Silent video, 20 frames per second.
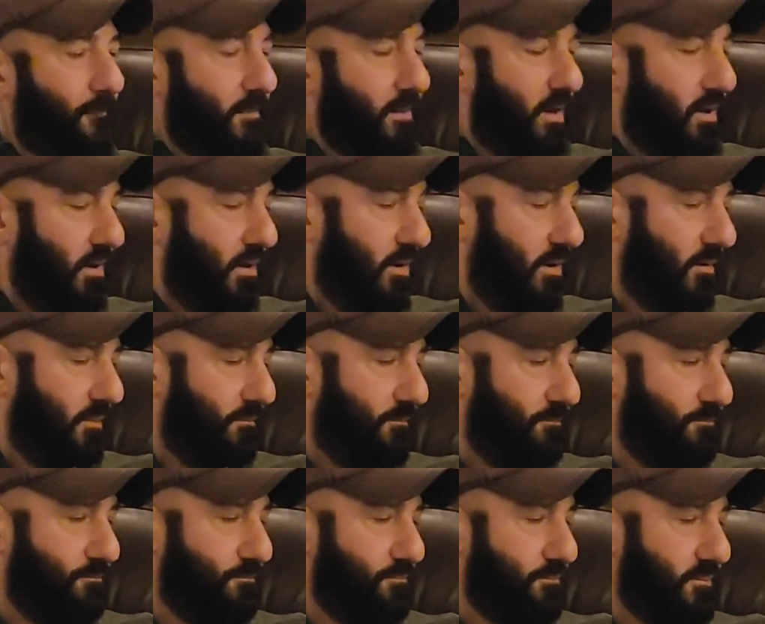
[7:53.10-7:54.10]
The
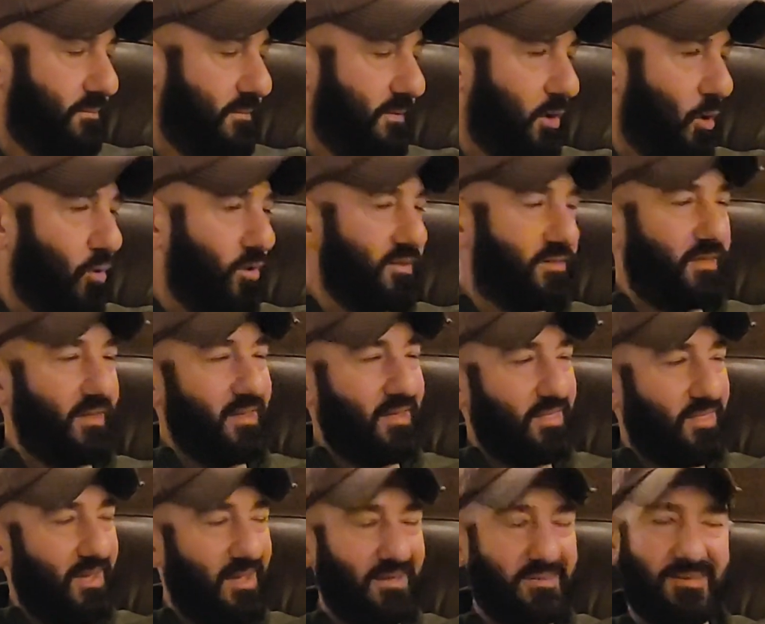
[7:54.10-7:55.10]
only
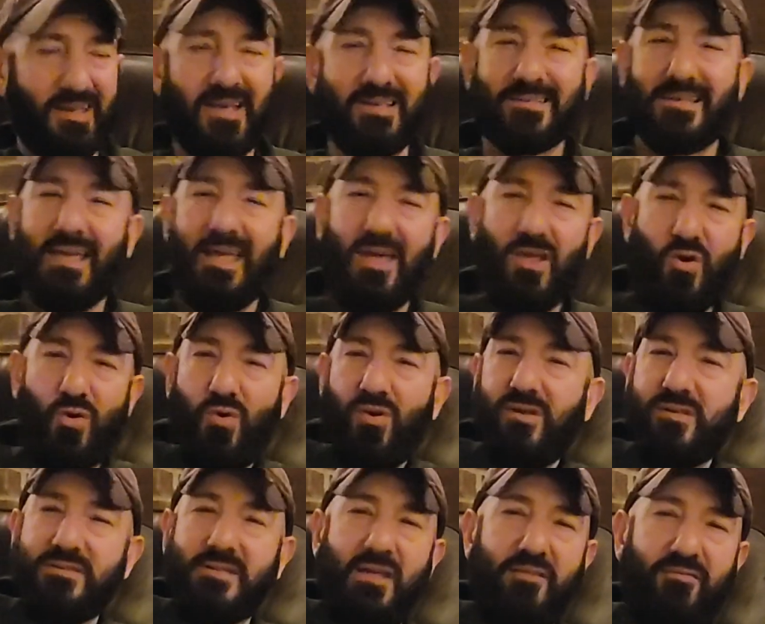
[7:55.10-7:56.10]
thing it takes a hit
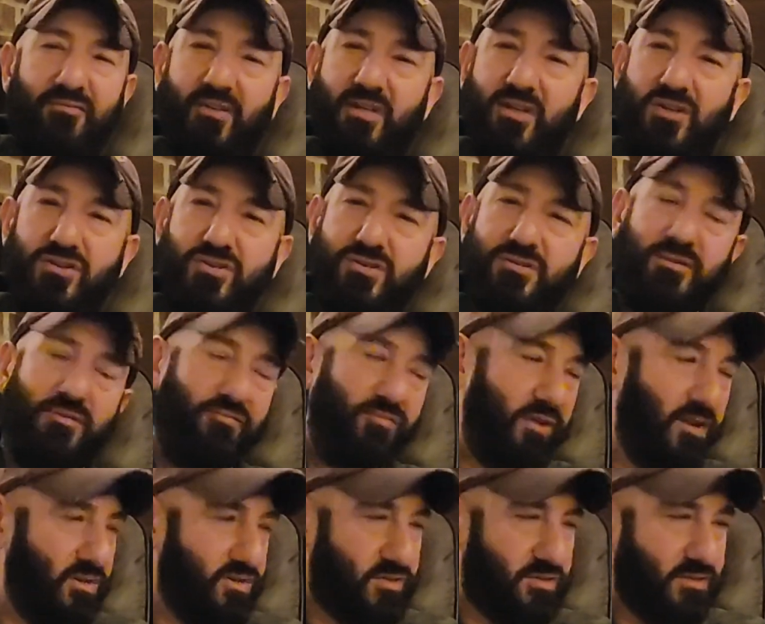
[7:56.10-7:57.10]
on is that finish. The
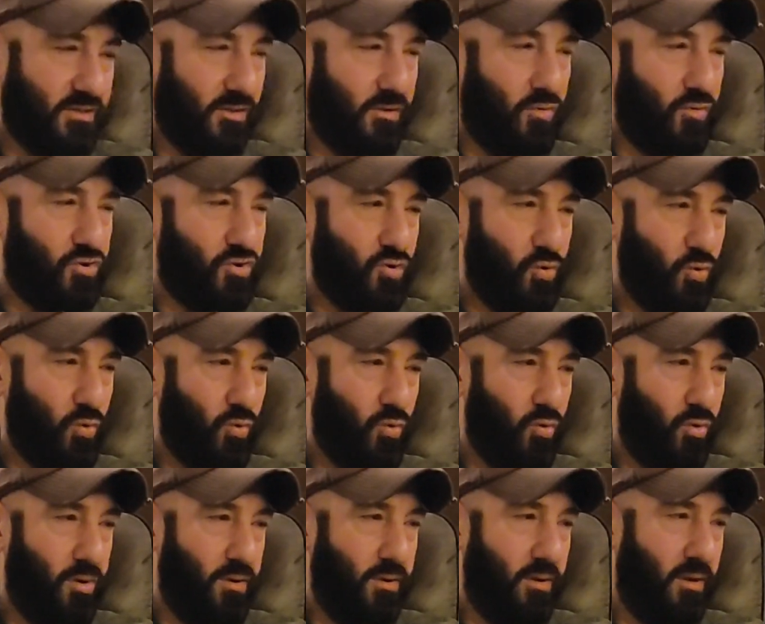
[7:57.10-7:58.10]
finish is a little short
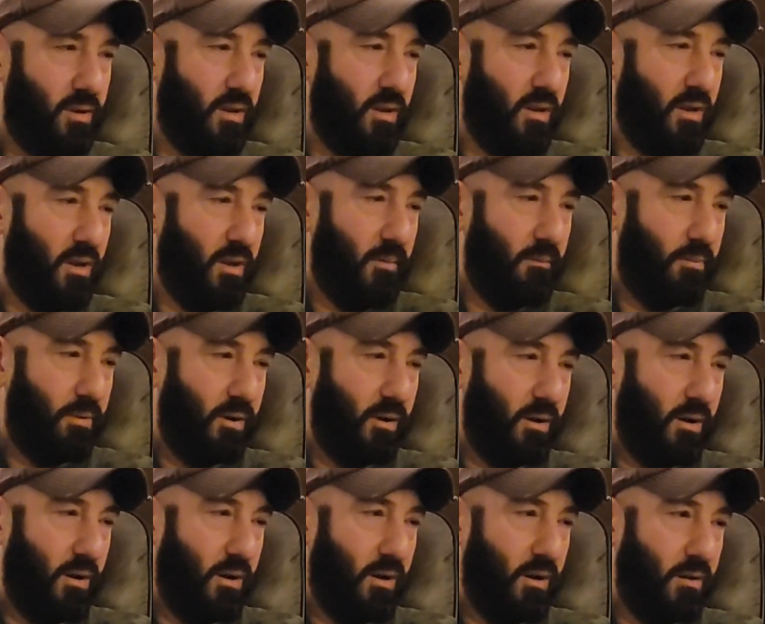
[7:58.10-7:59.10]
on it,
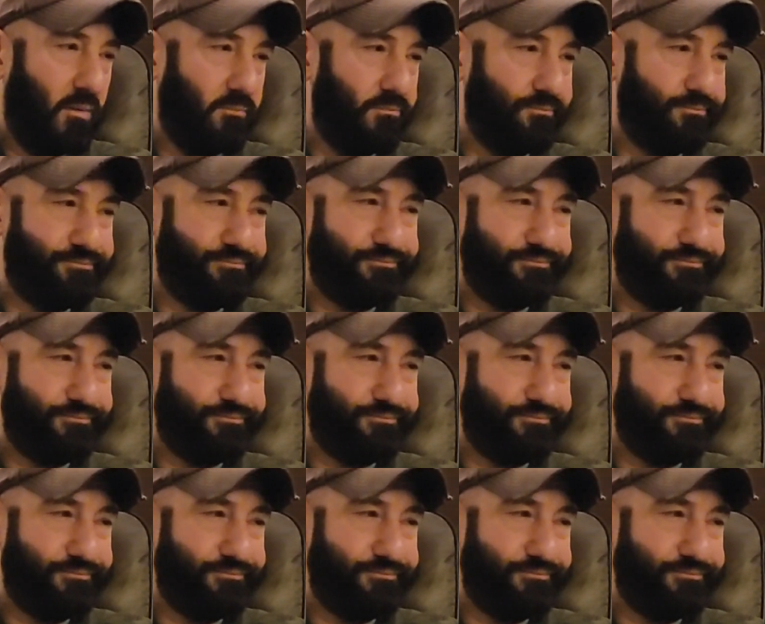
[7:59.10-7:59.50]
but